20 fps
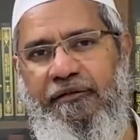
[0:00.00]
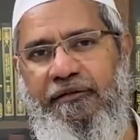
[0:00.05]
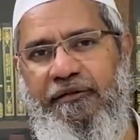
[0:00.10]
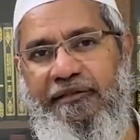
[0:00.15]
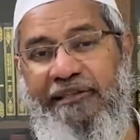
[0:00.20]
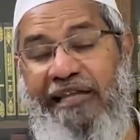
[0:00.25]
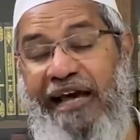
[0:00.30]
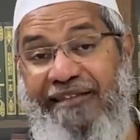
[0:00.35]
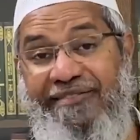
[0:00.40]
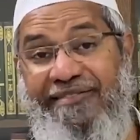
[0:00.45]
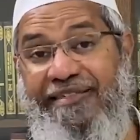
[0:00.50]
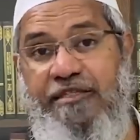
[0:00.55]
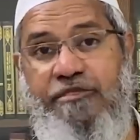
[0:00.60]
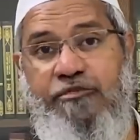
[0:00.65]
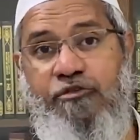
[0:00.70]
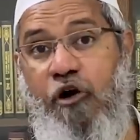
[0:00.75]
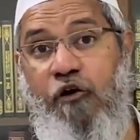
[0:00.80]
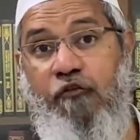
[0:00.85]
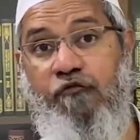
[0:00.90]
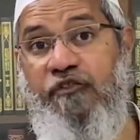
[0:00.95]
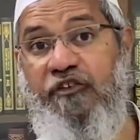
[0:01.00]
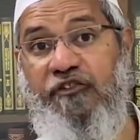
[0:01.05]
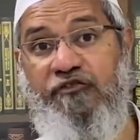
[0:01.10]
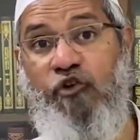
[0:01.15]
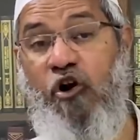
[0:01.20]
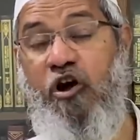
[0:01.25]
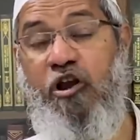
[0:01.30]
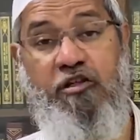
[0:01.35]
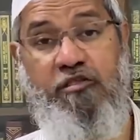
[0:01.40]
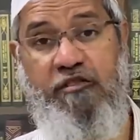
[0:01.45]
the hadith of the
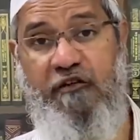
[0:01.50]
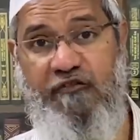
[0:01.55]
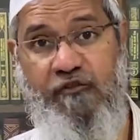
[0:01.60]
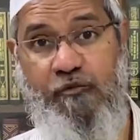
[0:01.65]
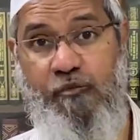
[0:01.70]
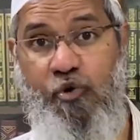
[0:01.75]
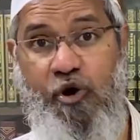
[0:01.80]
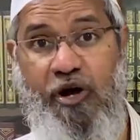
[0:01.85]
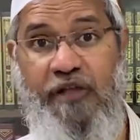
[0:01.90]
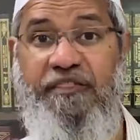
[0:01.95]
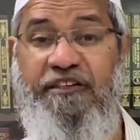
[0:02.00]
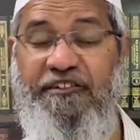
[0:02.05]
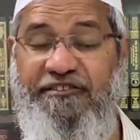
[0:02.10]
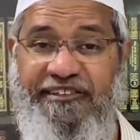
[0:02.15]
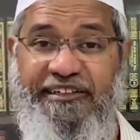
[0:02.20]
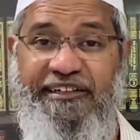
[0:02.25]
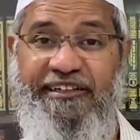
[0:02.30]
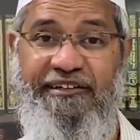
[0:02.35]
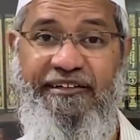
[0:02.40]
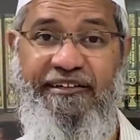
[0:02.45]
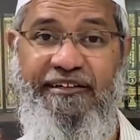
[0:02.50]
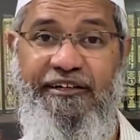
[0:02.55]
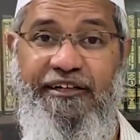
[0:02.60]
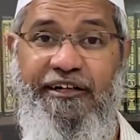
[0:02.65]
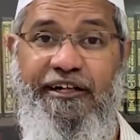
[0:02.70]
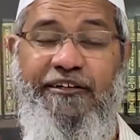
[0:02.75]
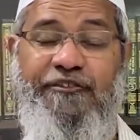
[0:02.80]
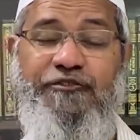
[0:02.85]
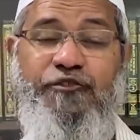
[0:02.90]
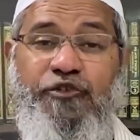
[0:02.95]
scholars of the Muhaddiseen,
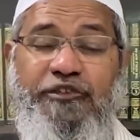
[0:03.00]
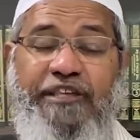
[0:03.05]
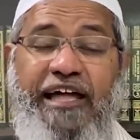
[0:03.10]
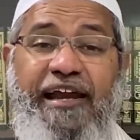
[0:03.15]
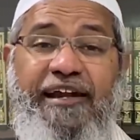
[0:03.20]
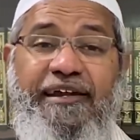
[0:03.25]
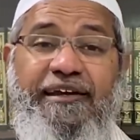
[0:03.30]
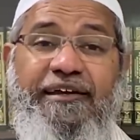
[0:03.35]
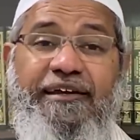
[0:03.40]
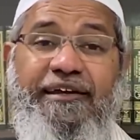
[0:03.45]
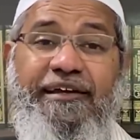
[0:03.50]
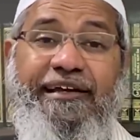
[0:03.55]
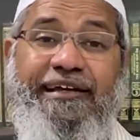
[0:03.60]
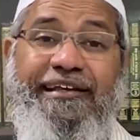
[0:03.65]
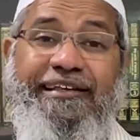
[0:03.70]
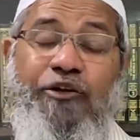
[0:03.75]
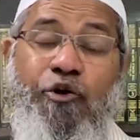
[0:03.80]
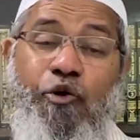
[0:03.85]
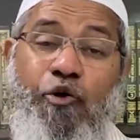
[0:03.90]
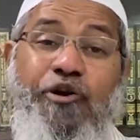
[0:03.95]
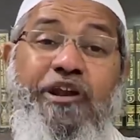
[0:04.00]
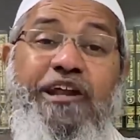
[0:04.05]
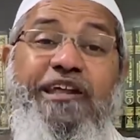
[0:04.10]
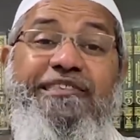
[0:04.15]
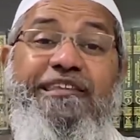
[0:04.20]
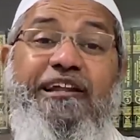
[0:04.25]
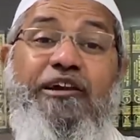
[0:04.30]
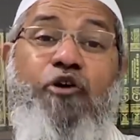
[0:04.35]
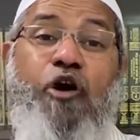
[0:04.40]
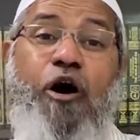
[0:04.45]
so that the
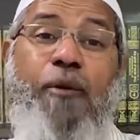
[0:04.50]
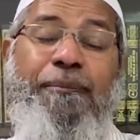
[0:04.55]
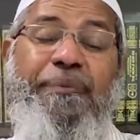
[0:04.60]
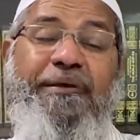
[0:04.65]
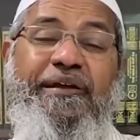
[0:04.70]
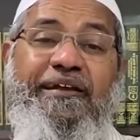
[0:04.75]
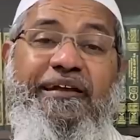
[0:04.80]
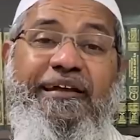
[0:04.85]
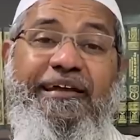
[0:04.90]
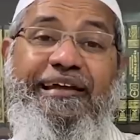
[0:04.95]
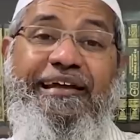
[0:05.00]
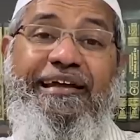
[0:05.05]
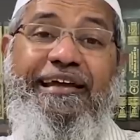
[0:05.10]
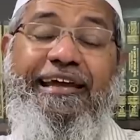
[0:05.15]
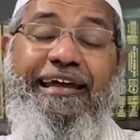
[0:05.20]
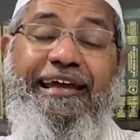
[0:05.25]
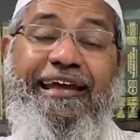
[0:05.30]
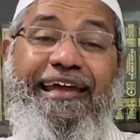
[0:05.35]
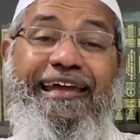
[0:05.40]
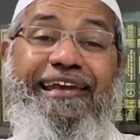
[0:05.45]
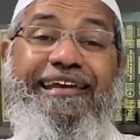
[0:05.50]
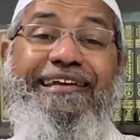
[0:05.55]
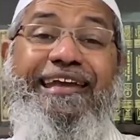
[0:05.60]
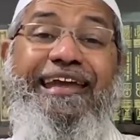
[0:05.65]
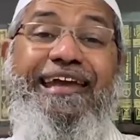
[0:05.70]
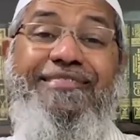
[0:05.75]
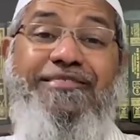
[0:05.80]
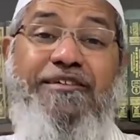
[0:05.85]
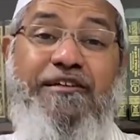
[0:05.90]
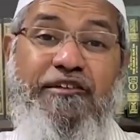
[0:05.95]
original copy, in
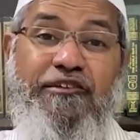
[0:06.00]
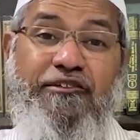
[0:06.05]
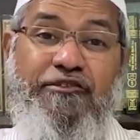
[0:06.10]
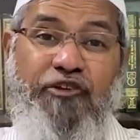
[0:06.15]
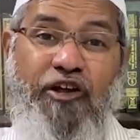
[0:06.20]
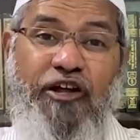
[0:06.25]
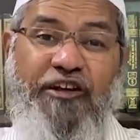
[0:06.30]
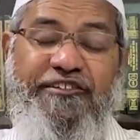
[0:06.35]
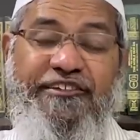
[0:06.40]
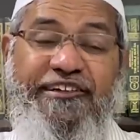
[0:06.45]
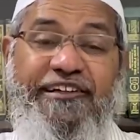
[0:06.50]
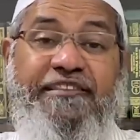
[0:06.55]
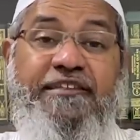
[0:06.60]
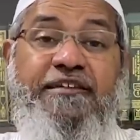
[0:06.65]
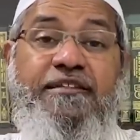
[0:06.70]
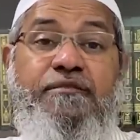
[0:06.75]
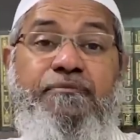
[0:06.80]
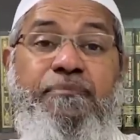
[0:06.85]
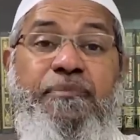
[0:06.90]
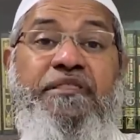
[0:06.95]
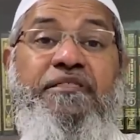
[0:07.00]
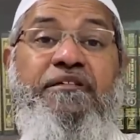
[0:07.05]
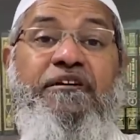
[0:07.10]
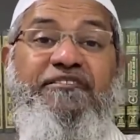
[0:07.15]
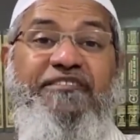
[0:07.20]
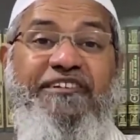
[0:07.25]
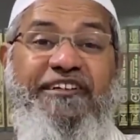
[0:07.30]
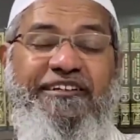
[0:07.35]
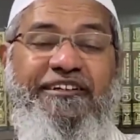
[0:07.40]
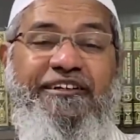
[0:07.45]
case it is lost, this
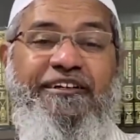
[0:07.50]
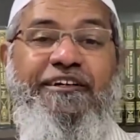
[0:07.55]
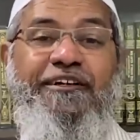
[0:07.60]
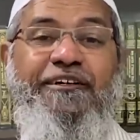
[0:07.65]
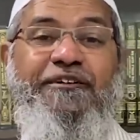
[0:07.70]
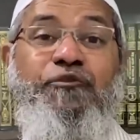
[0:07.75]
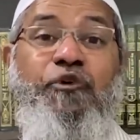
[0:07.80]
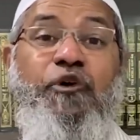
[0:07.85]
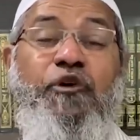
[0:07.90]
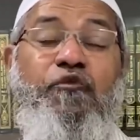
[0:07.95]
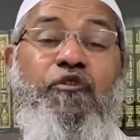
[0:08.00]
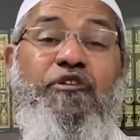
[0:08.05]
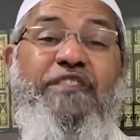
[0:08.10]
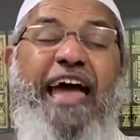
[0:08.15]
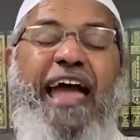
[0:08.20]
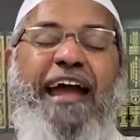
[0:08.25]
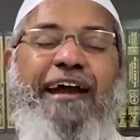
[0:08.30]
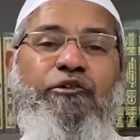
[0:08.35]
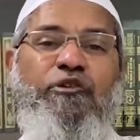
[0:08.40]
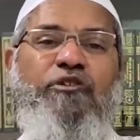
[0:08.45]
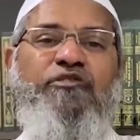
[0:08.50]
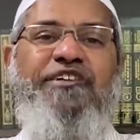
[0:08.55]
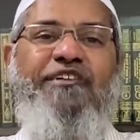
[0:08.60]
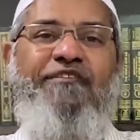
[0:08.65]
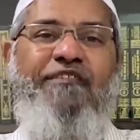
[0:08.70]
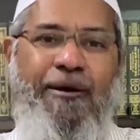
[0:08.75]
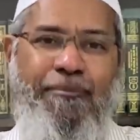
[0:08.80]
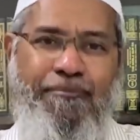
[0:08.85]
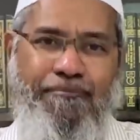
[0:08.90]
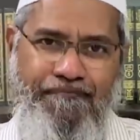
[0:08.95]
preserves it. So it was an act of
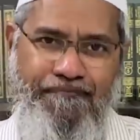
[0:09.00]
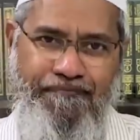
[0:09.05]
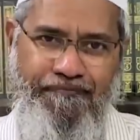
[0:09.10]
sawab,